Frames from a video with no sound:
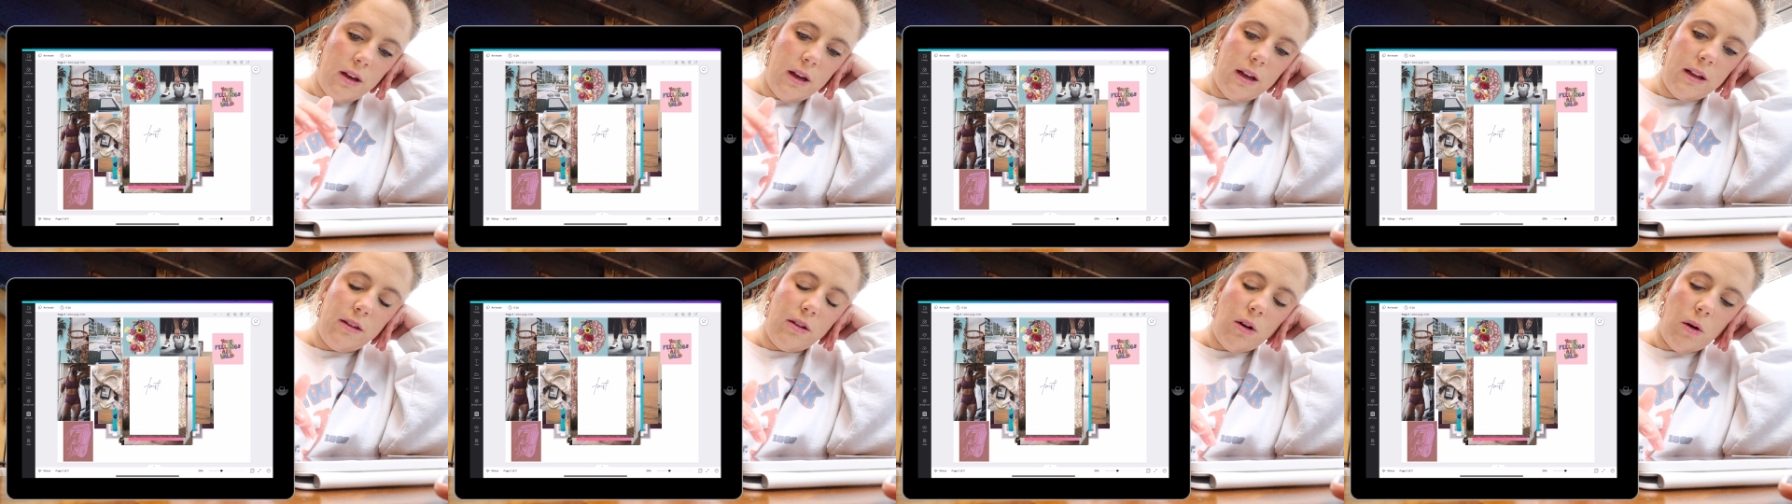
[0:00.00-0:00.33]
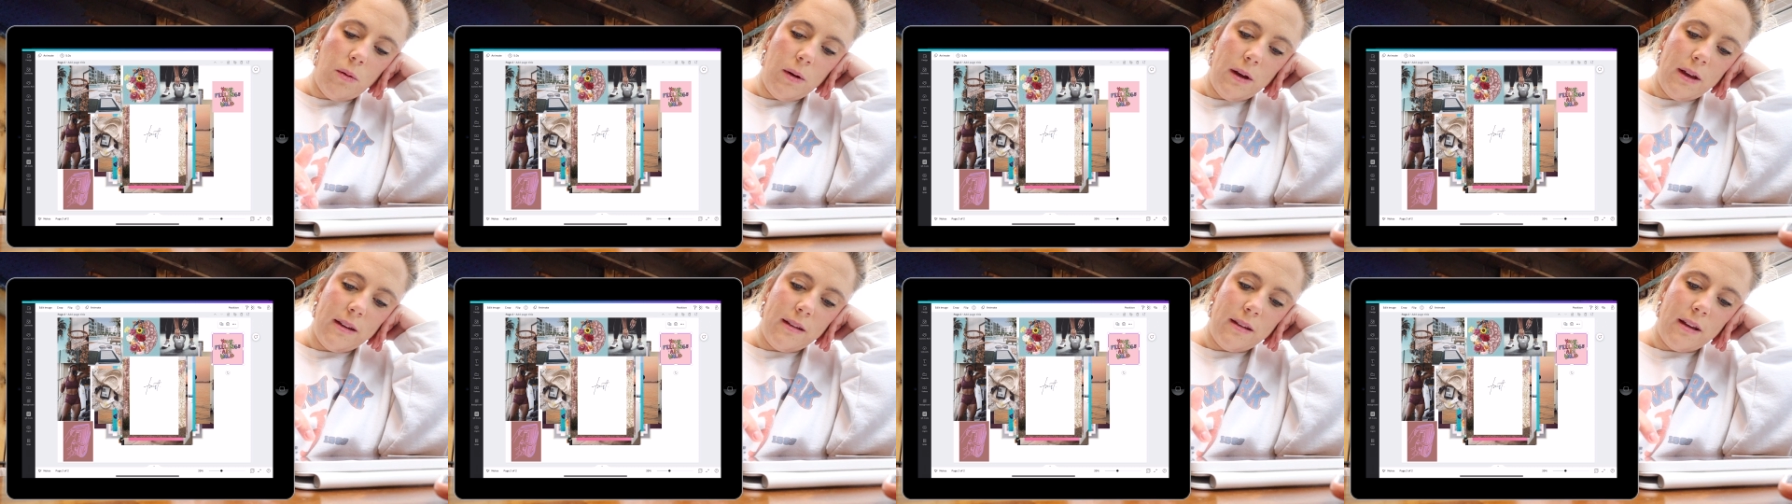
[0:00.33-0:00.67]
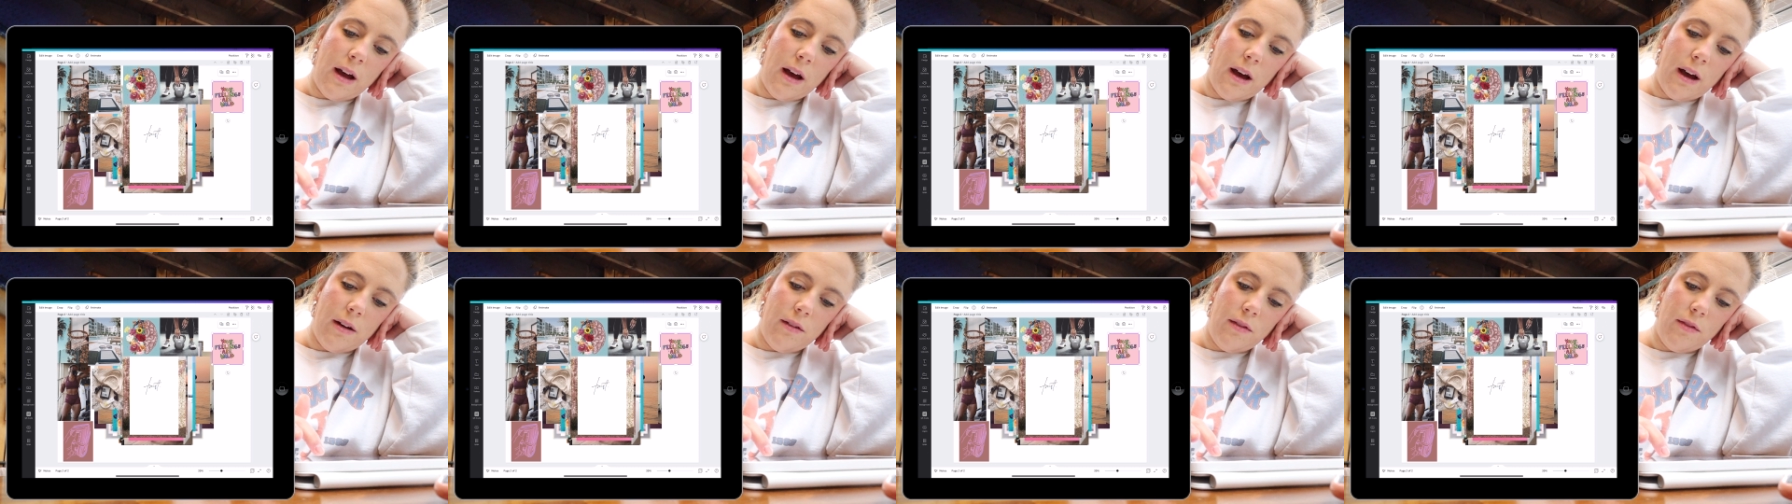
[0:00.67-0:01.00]
it's always
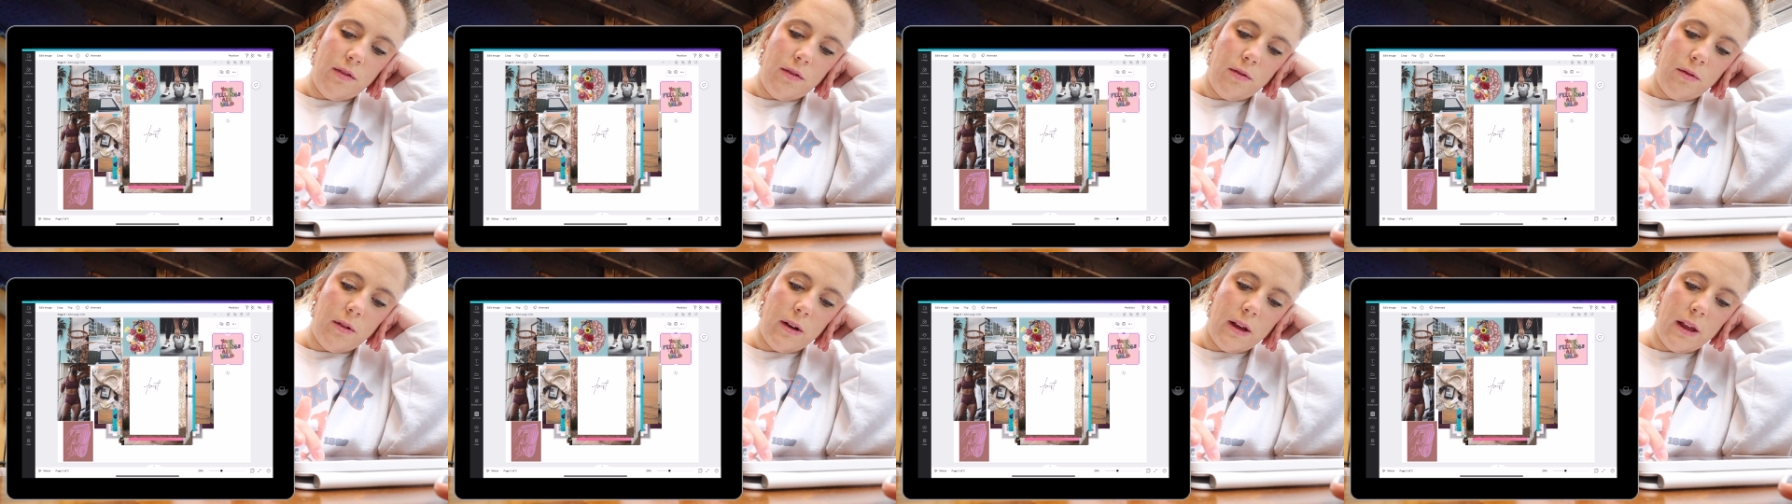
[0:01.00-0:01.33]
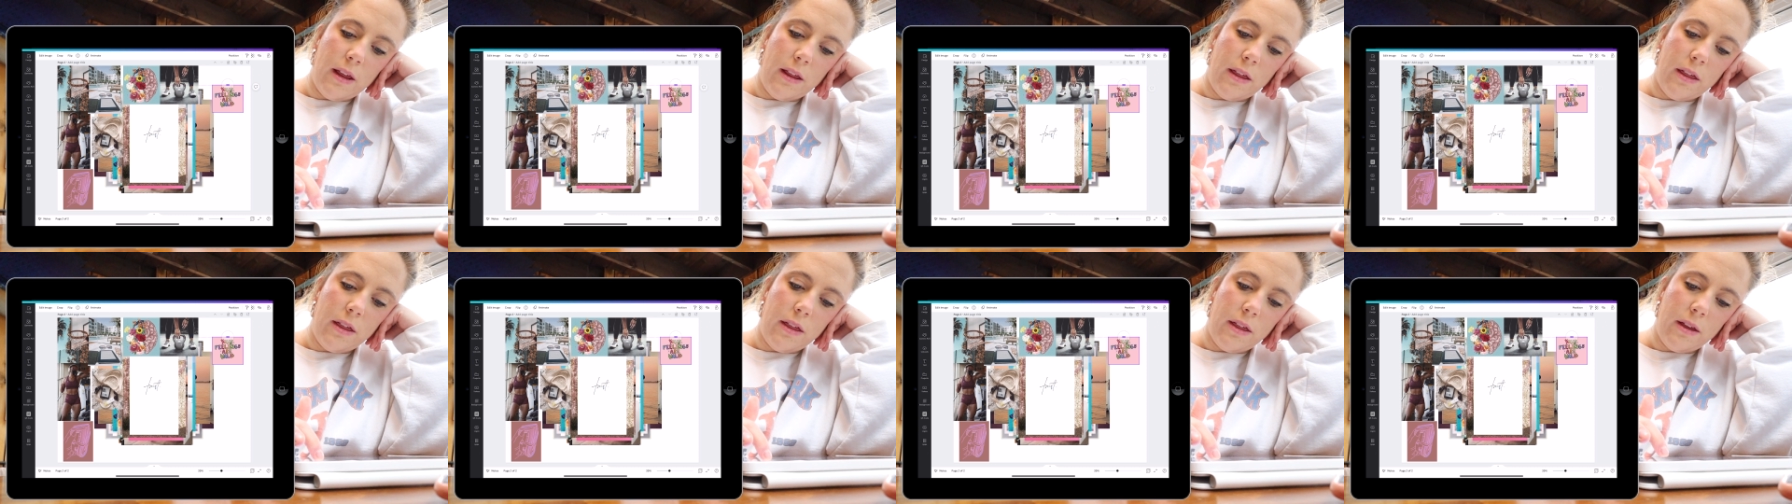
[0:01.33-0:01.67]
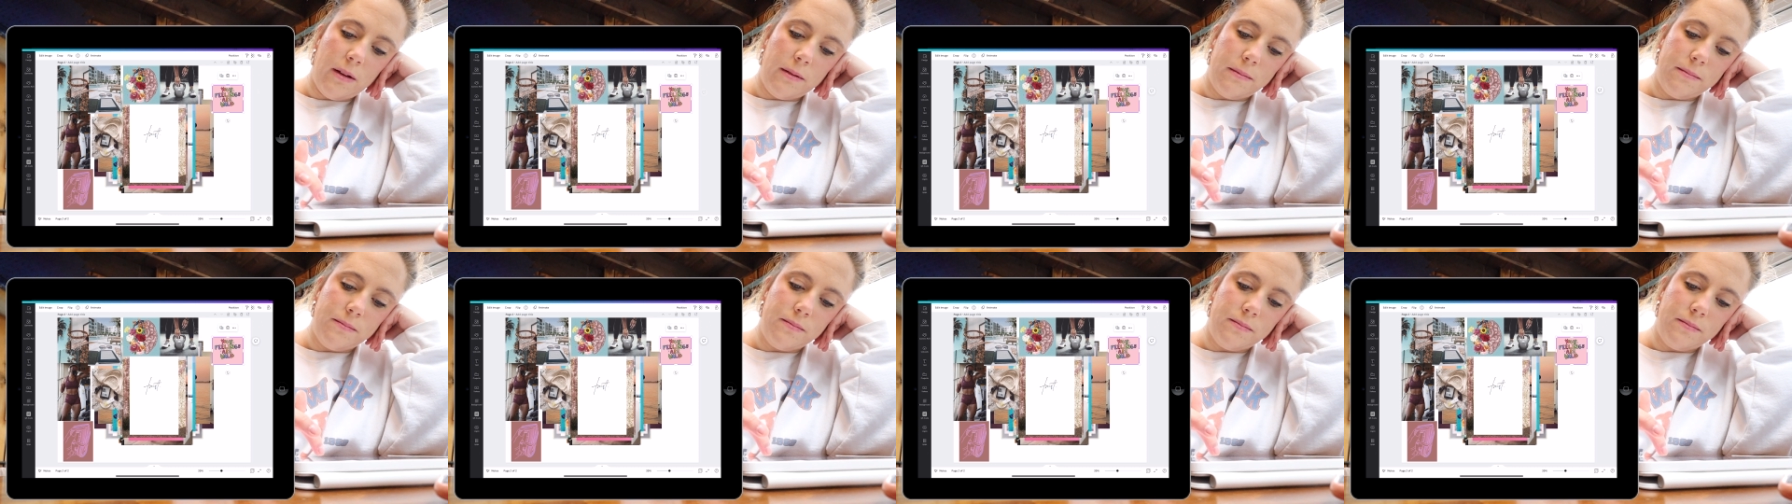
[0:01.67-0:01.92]
tough with